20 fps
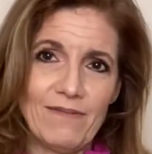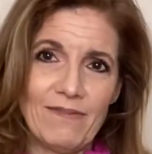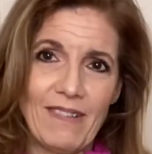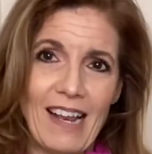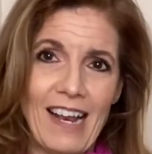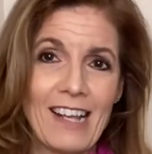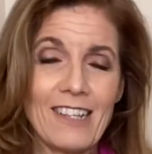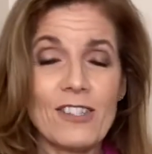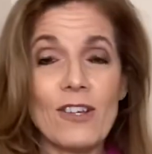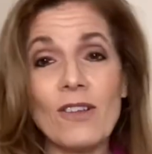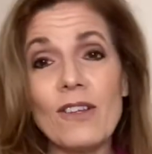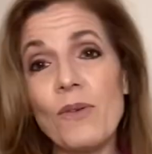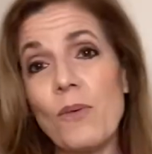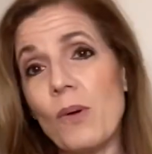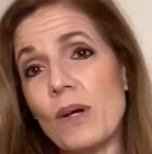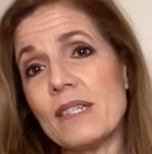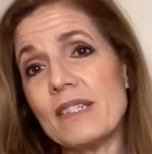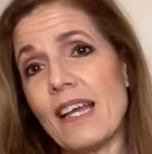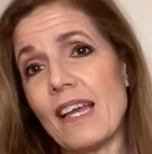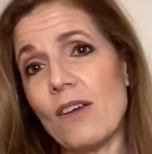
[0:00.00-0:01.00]
and it's only
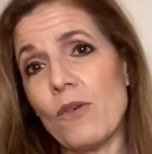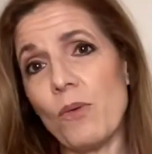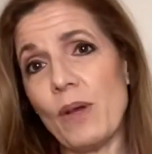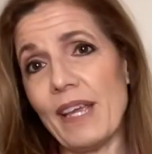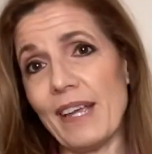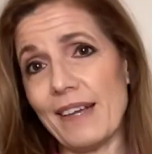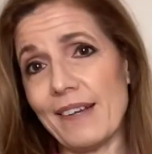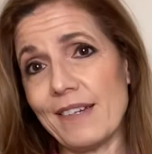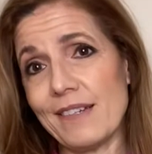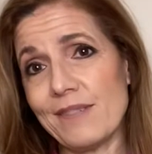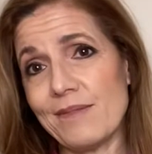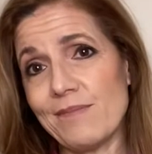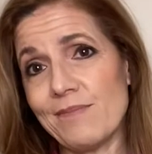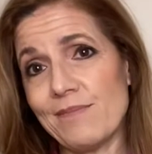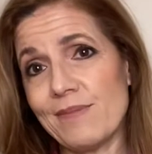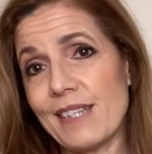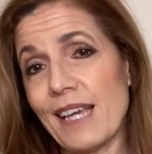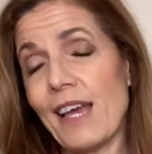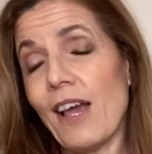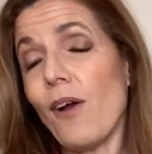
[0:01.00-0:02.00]
1 day a week?
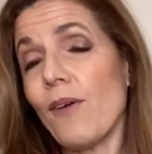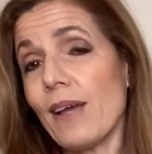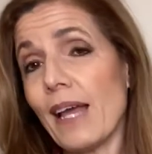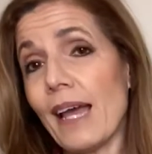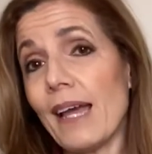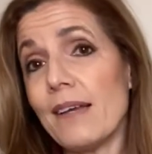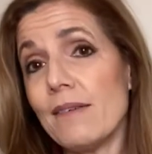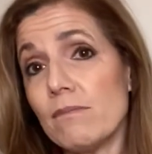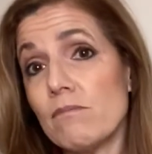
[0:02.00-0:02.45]
Say, okay,